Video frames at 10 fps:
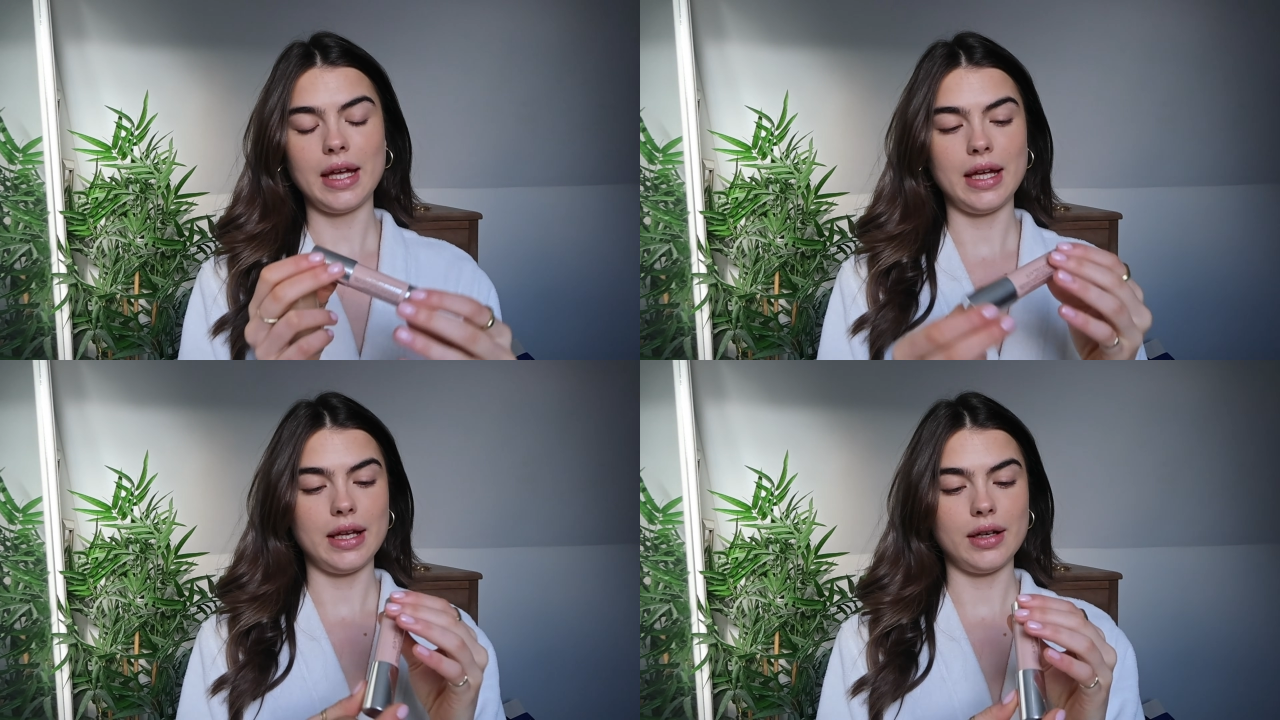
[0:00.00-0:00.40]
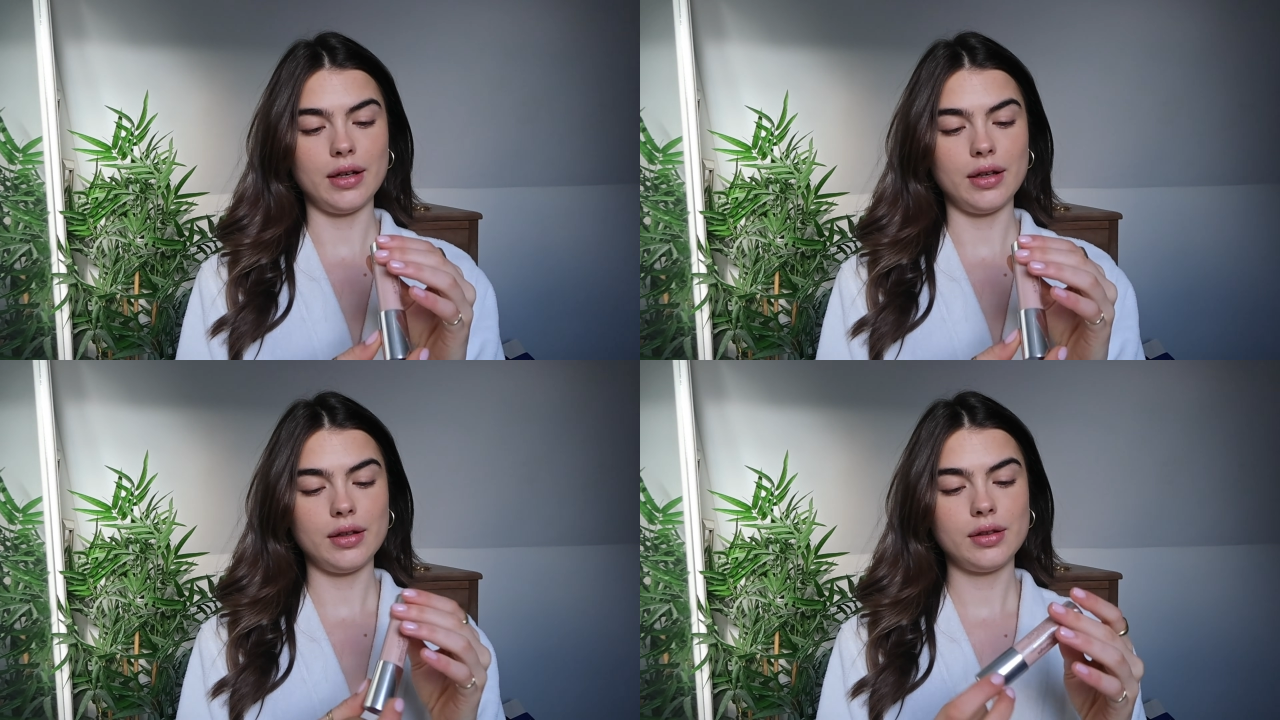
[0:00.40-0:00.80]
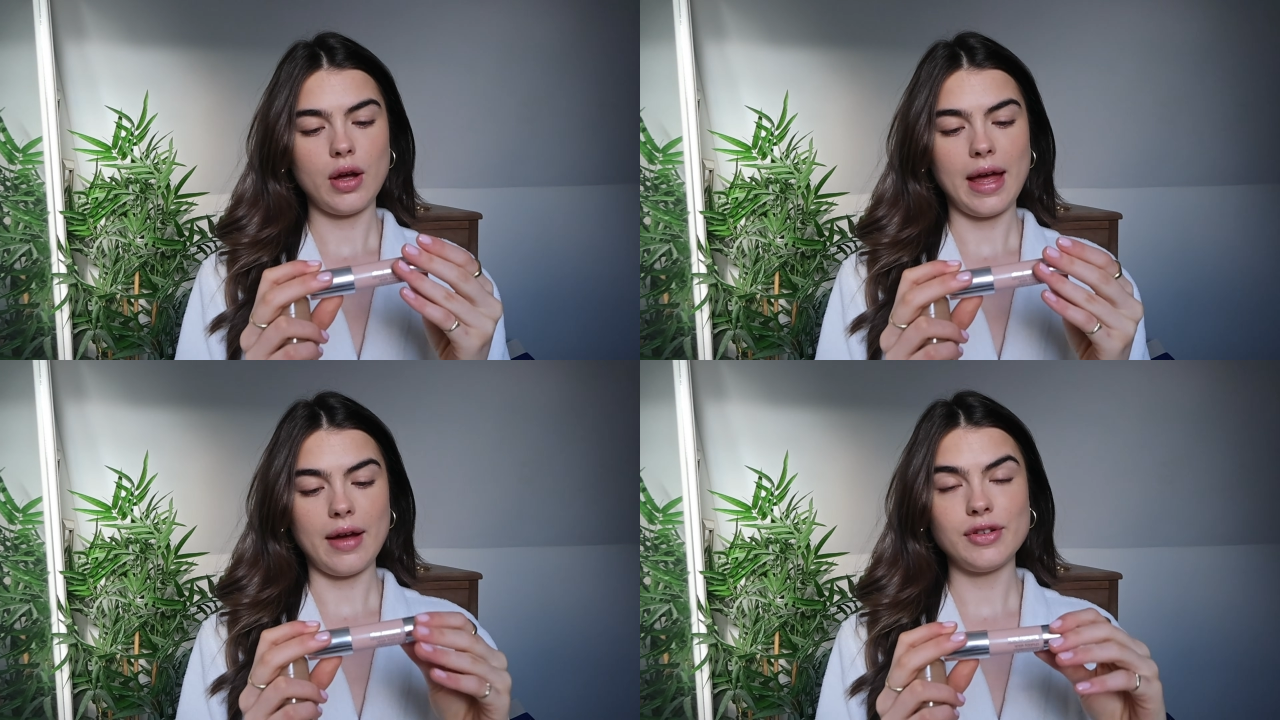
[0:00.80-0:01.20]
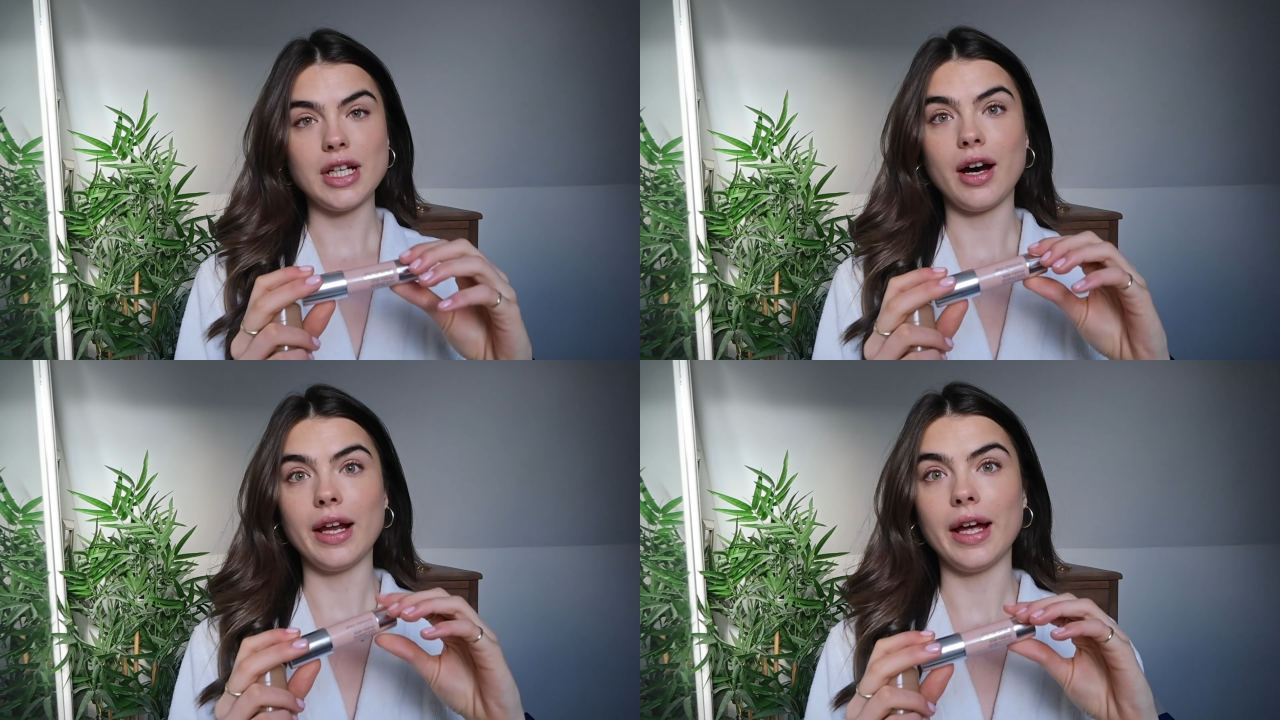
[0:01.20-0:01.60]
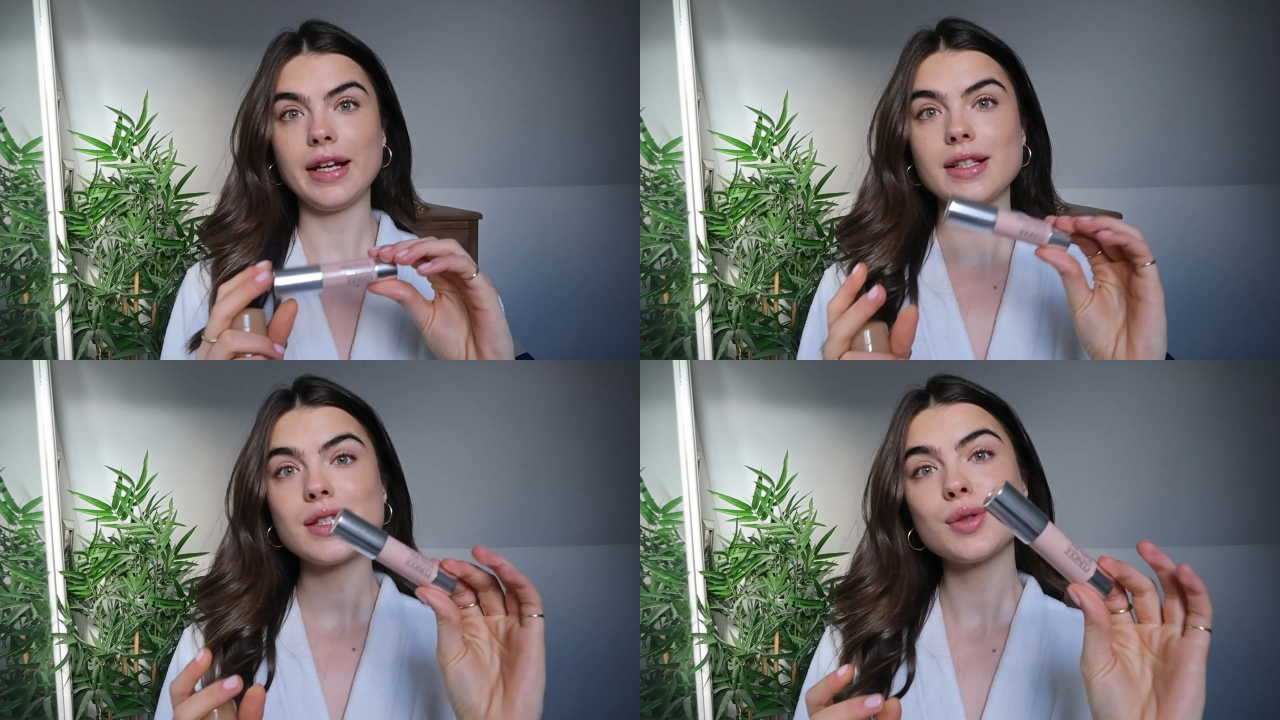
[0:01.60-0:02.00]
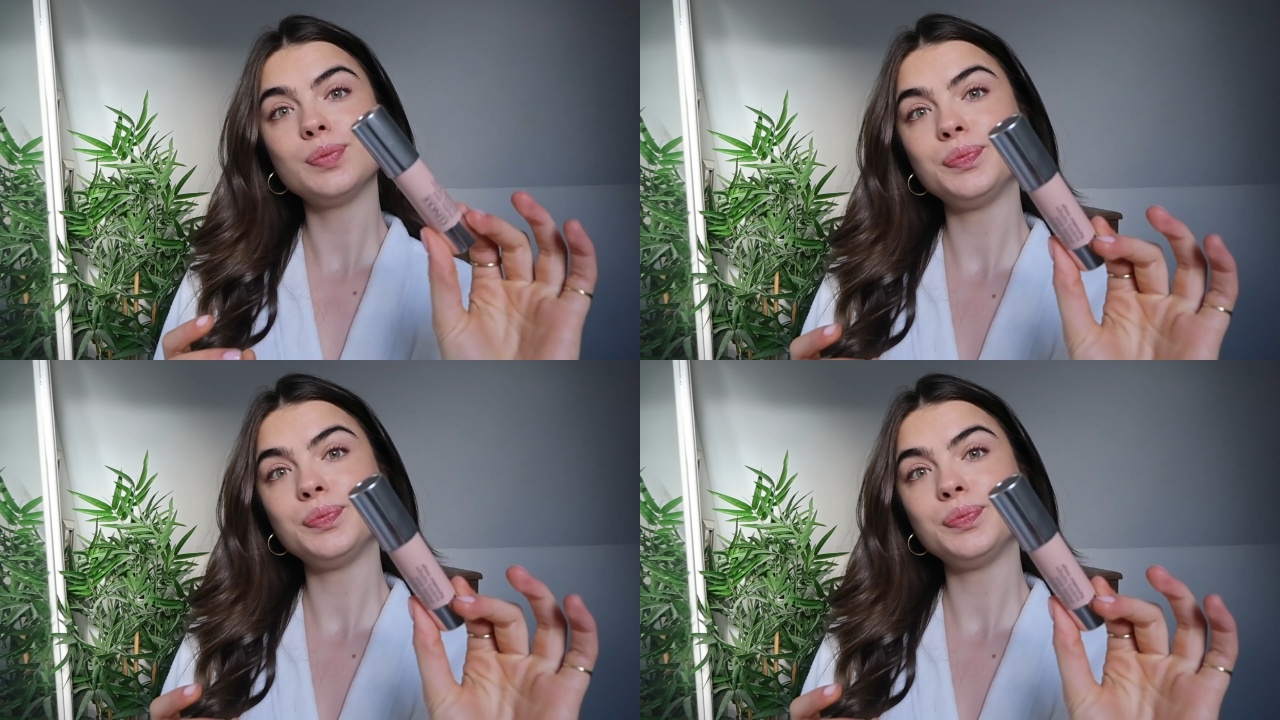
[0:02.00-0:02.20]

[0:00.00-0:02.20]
in Hefty Highlights.